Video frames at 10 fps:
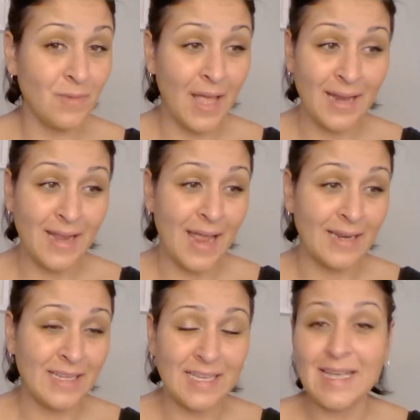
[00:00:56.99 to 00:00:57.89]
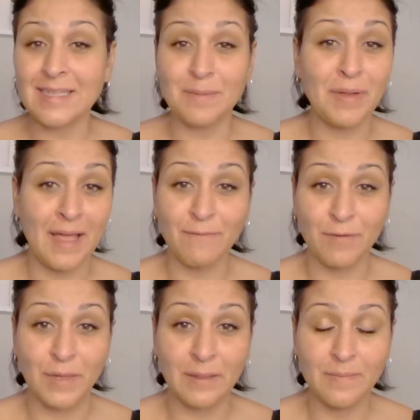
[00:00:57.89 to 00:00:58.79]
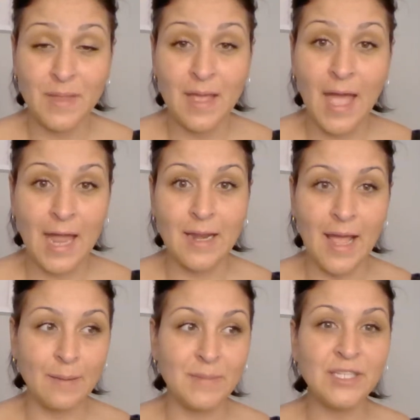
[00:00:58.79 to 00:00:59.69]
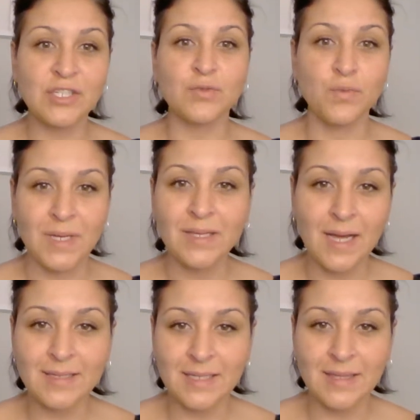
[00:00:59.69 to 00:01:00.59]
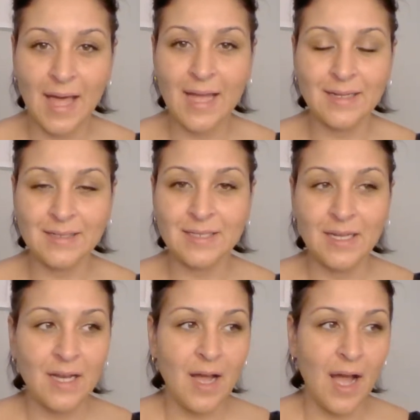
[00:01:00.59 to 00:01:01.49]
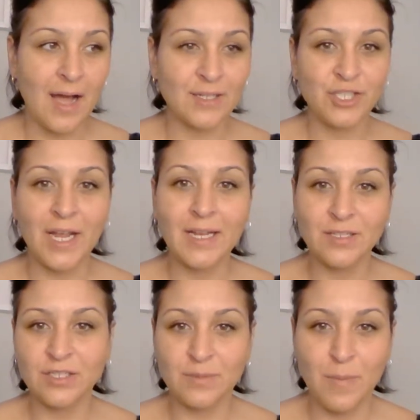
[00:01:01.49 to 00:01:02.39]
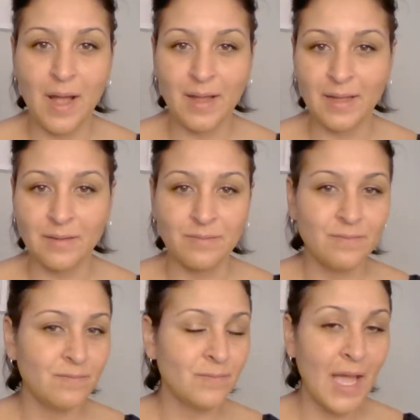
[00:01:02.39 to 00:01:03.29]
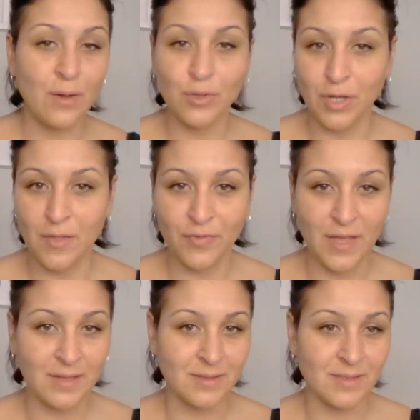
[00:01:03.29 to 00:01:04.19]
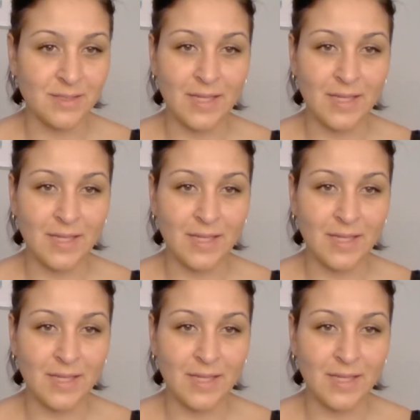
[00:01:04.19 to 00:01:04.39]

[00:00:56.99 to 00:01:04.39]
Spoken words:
and he has a plan for me, and me just realizing that changed my outlook on things.